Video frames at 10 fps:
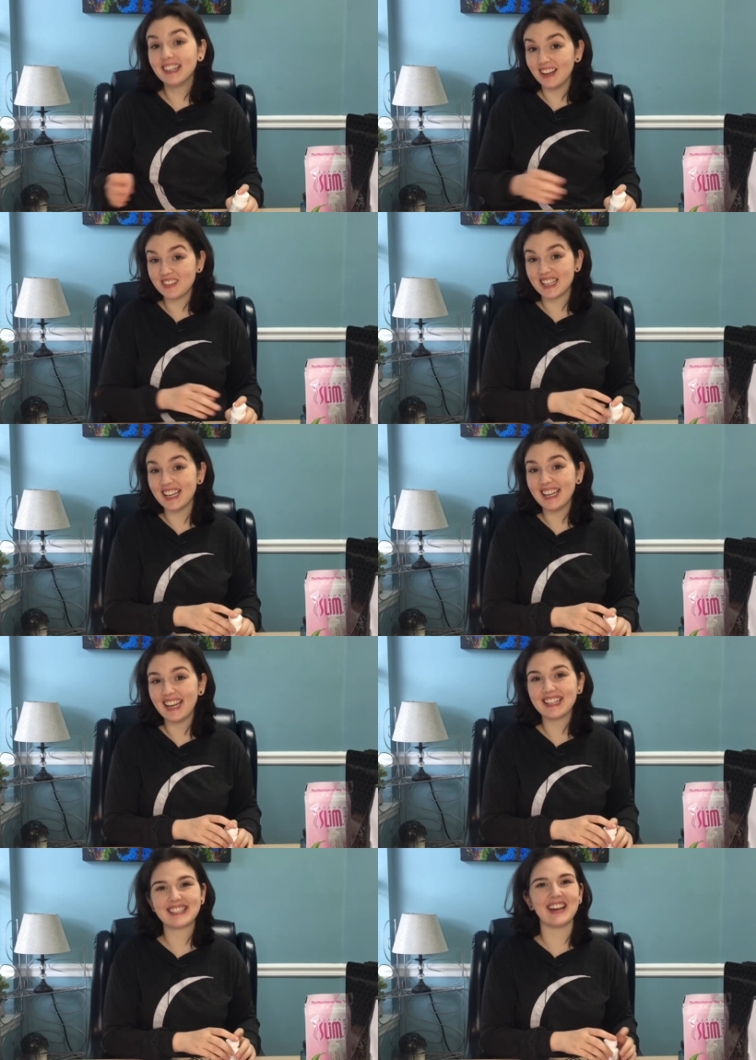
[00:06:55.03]
loves it.
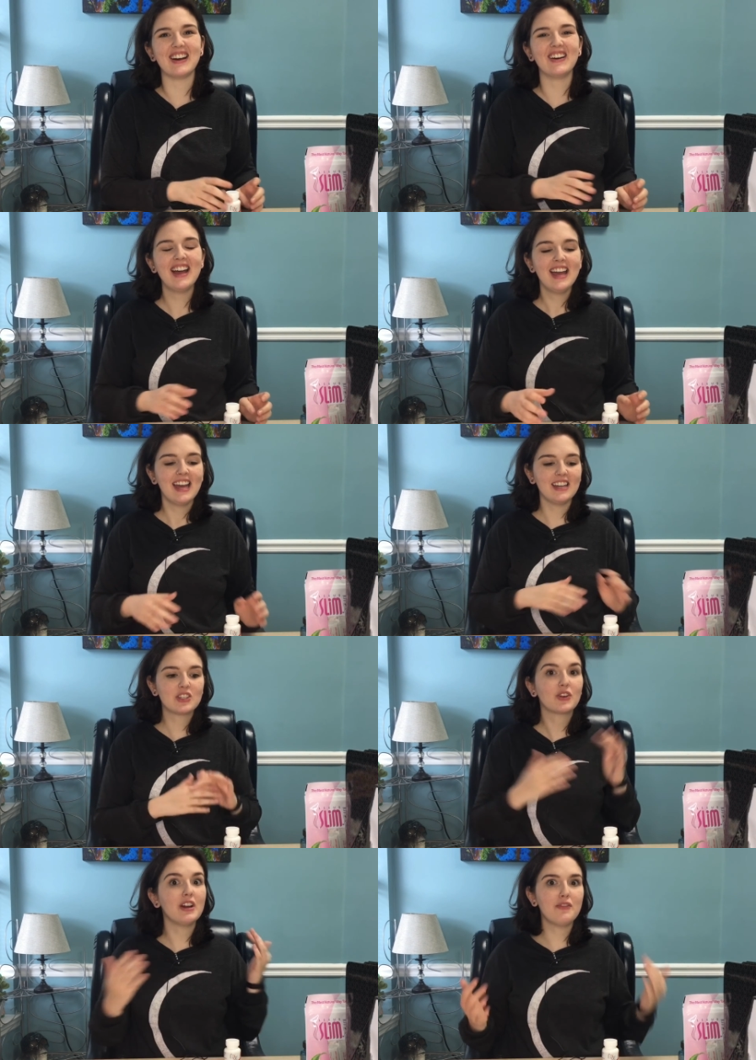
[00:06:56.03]
So it's
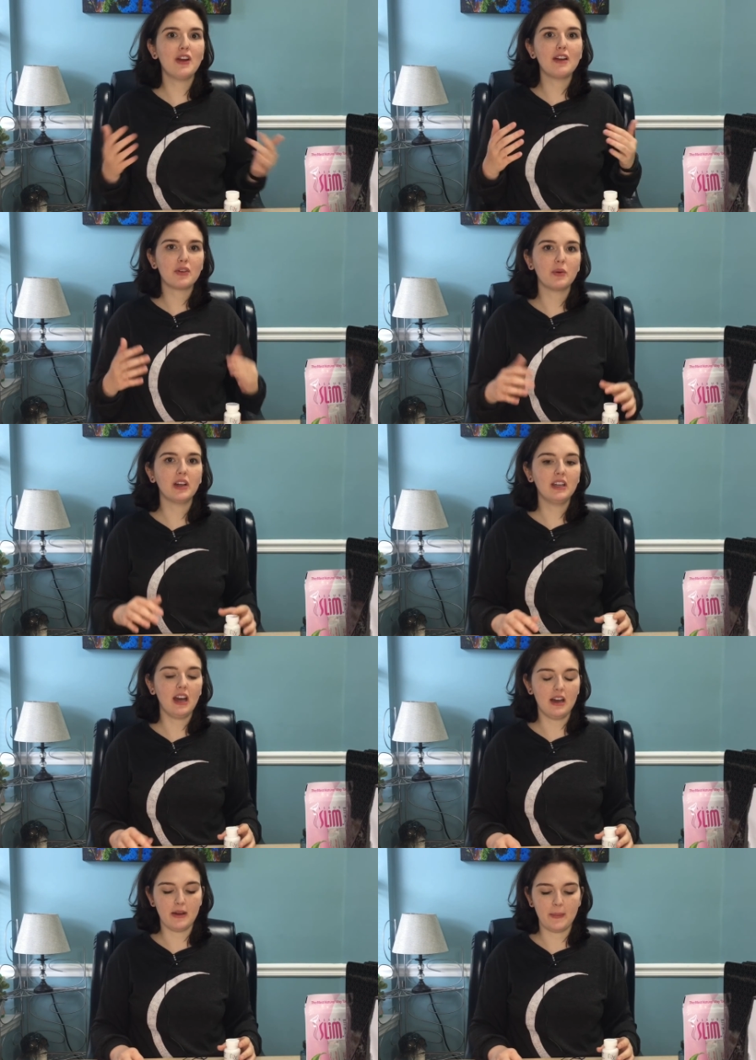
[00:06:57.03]
great for everyone.
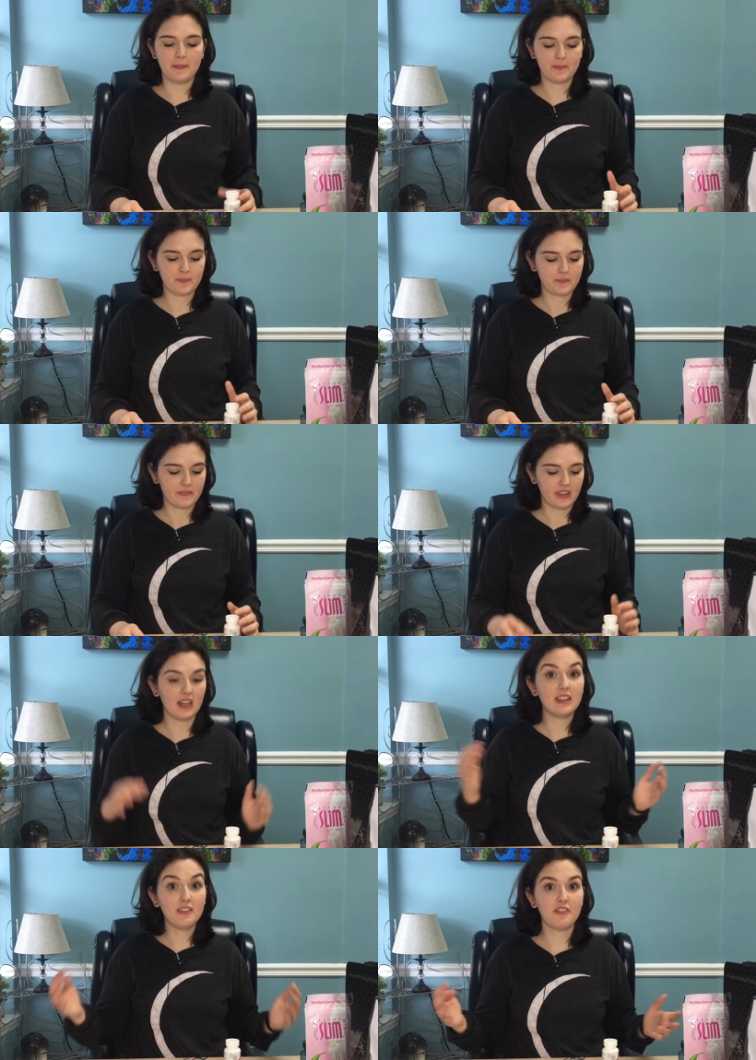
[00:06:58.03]
Um,
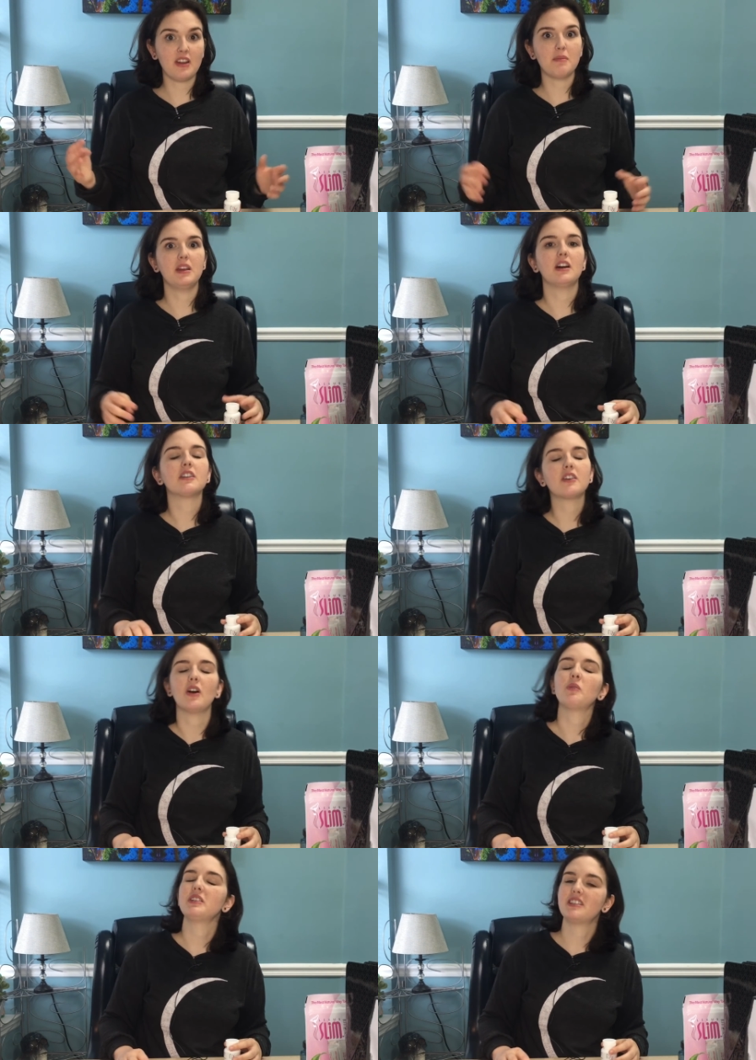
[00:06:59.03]
in the family, although
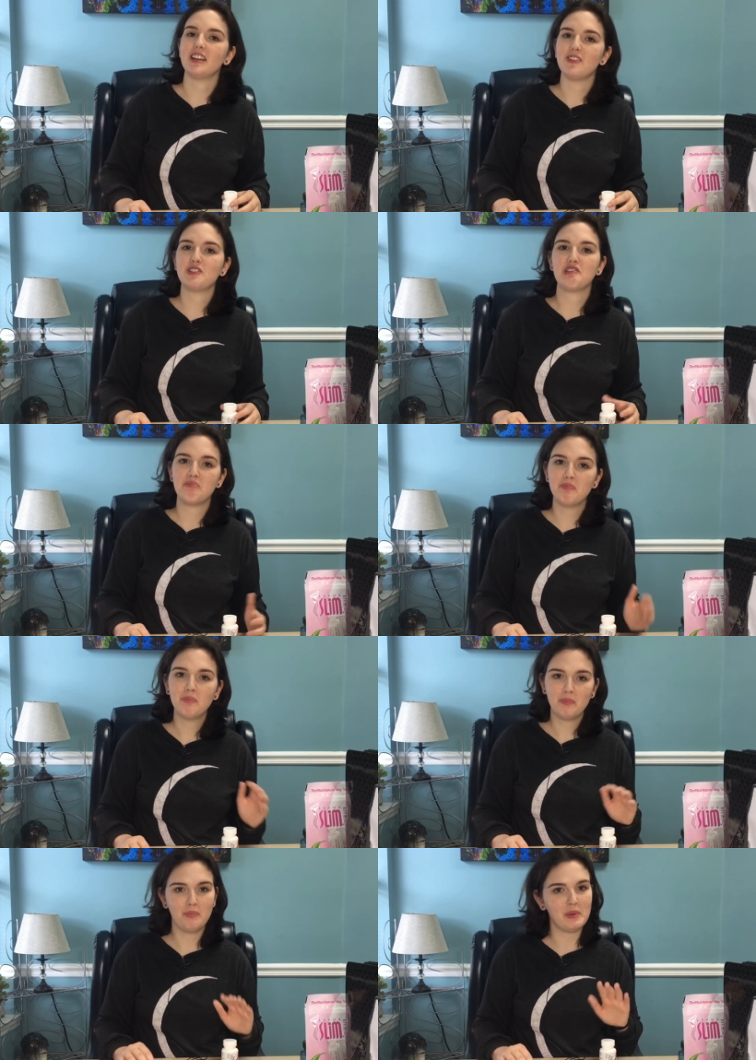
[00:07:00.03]
I would say you should
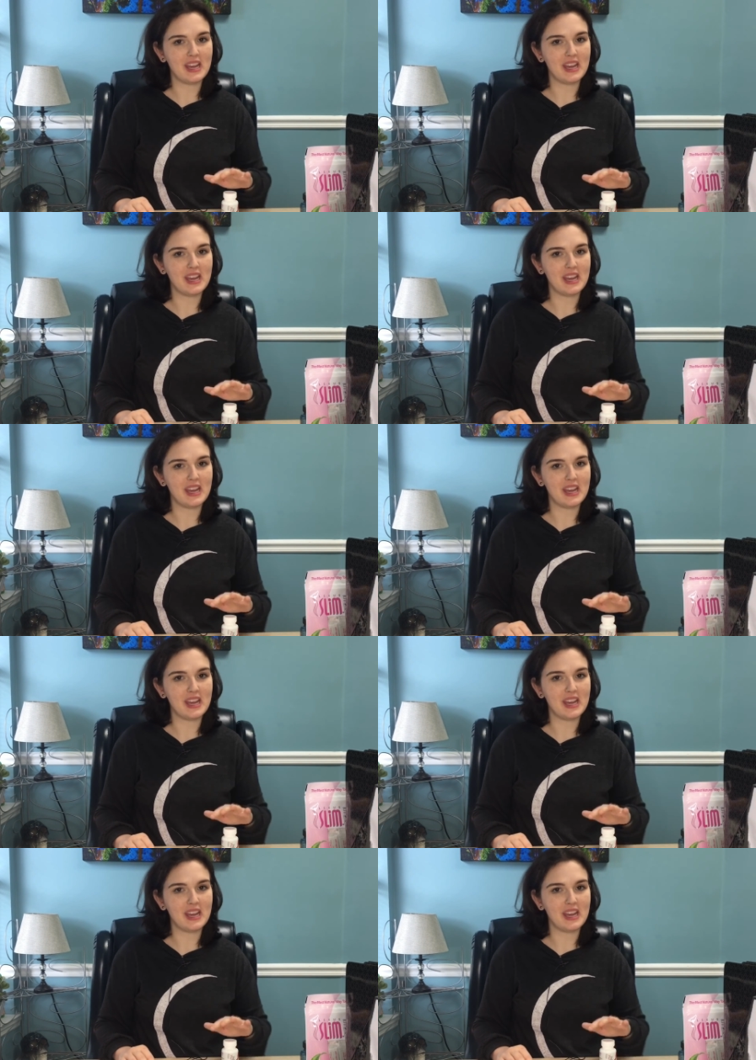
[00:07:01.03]
be